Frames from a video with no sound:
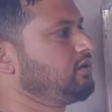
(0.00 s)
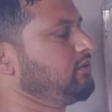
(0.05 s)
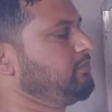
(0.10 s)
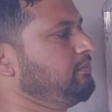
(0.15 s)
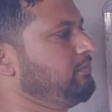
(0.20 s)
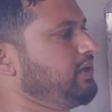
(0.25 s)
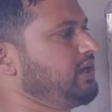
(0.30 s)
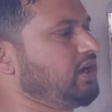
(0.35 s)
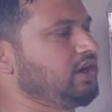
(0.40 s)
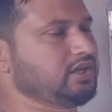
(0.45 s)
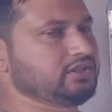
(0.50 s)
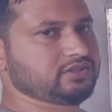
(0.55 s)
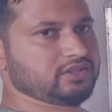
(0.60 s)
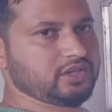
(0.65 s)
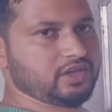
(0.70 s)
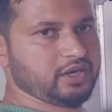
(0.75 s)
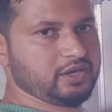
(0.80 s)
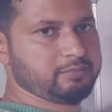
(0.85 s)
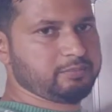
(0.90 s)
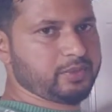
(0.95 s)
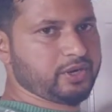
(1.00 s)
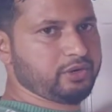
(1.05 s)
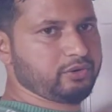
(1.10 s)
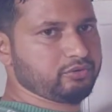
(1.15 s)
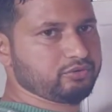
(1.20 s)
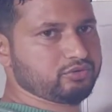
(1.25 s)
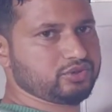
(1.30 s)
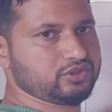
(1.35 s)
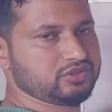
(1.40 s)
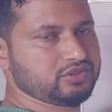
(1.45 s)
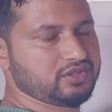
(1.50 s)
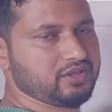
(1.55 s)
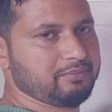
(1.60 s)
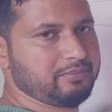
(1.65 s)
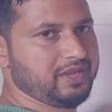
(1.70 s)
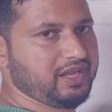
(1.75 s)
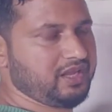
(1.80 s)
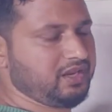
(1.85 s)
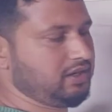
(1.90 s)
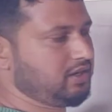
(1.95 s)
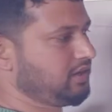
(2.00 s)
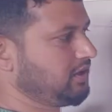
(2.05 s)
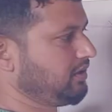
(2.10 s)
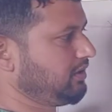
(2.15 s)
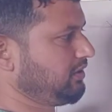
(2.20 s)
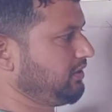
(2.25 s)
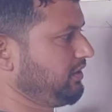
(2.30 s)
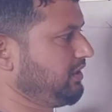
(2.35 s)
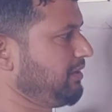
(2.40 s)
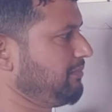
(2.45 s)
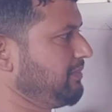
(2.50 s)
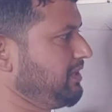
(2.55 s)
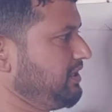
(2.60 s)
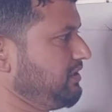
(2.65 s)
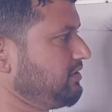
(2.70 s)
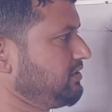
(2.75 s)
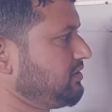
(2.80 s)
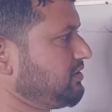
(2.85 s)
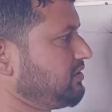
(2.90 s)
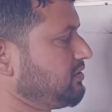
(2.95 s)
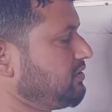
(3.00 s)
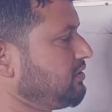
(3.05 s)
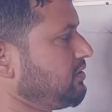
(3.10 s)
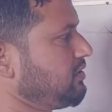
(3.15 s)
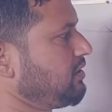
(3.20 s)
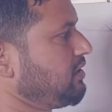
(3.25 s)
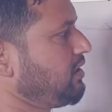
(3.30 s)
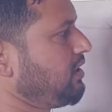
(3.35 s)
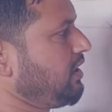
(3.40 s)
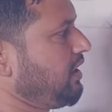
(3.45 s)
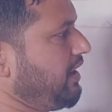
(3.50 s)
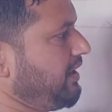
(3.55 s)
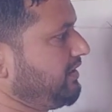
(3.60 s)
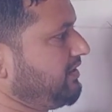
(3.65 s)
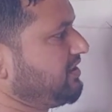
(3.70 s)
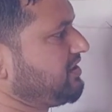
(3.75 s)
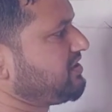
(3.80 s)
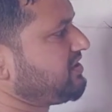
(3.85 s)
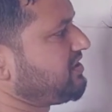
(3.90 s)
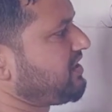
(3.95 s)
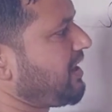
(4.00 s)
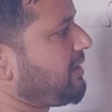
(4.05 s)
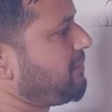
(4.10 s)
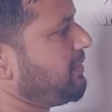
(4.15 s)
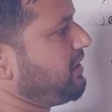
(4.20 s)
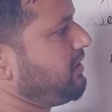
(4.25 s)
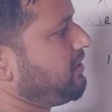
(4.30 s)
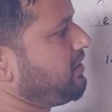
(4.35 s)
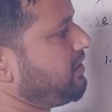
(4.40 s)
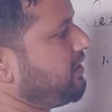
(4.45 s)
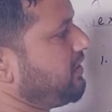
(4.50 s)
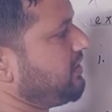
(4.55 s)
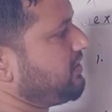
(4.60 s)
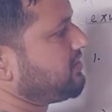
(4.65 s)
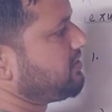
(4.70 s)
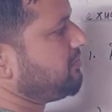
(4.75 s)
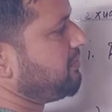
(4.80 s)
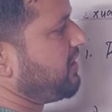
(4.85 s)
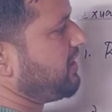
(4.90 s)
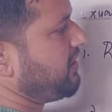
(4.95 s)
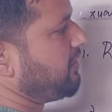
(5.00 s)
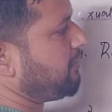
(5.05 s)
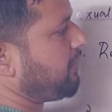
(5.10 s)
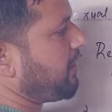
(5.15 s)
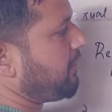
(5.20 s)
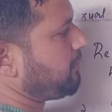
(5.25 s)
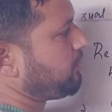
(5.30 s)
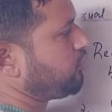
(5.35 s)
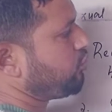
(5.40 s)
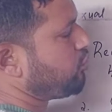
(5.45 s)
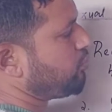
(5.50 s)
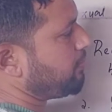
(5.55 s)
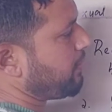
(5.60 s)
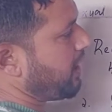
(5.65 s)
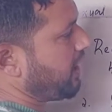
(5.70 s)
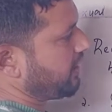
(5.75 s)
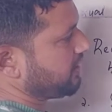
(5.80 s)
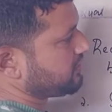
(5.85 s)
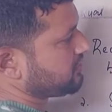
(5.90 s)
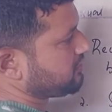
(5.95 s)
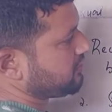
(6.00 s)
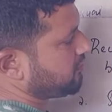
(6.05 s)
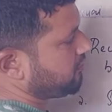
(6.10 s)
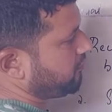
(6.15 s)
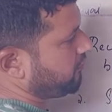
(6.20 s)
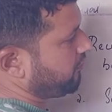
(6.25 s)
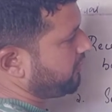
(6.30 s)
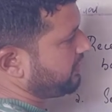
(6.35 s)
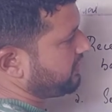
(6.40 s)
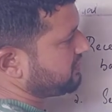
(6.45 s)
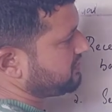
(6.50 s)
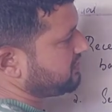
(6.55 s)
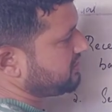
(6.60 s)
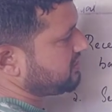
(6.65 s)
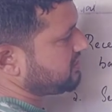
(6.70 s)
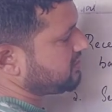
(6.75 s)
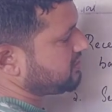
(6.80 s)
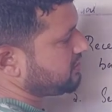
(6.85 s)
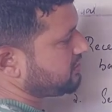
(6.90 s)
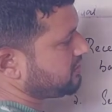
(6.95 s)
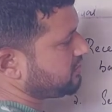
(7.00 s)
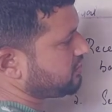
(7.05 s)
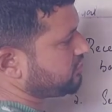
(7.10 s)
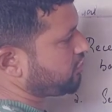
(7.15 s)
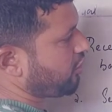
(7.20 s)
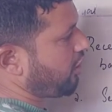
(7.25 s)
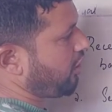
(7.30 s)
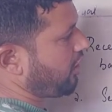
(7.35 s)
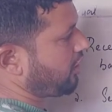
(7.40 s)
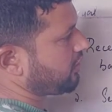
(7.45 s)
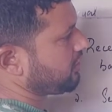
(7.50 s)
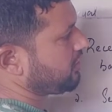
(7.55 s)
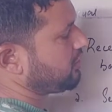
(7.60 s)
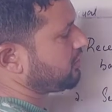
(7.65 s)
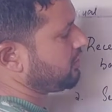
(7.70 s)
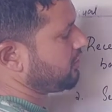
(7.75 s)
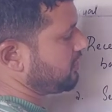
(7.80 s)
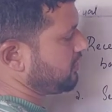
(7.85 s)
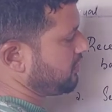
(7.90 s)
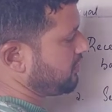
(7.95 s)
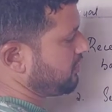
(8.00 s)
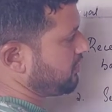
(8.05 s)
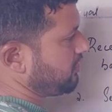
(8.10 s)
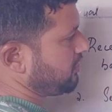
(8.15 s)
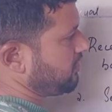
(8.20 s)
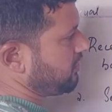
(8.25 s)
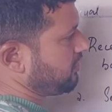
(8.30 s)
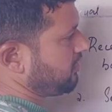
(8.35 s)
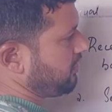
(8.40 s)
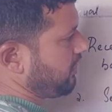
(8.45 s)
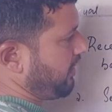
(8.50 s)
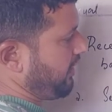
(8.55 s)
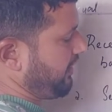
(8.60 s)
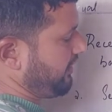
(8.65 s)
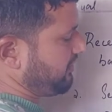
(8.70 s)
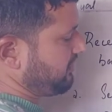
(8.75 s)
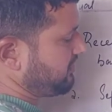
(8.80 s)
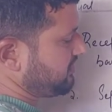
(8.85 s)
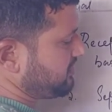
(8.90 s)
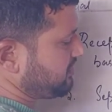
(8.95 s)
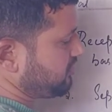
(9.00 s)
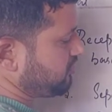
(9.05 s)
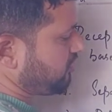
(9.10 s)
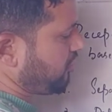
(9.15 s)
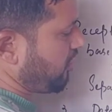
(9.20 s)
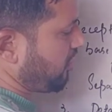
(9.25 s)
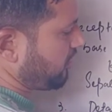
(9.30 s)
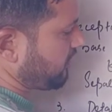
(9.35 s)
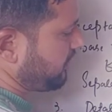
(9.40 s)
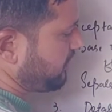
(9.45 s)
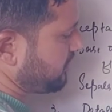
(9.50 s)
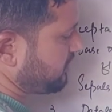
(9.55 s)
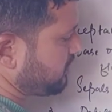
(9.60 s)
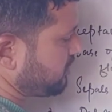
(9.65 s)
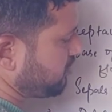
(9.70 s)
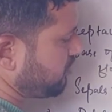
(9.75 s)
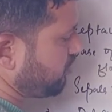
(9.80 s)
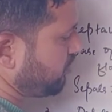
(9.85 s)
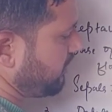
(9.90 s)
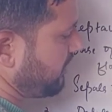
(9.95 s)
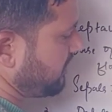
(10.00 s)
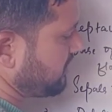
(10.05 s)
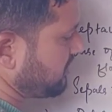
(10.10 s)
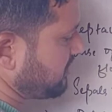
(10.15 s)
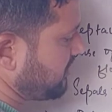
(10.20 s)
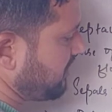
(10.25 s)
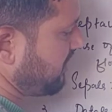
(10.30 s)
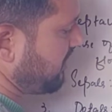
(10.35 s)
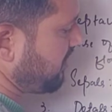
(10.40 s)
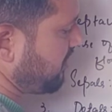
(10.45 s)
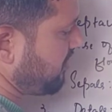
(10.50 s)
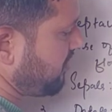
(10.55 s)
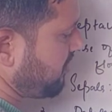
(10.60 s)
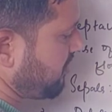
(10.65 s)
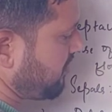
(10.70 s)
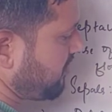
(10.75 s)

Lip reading: because it produces the male gametes. And this stamen, it's made up of two parts. One is this stalk, and this stalk, it's known as the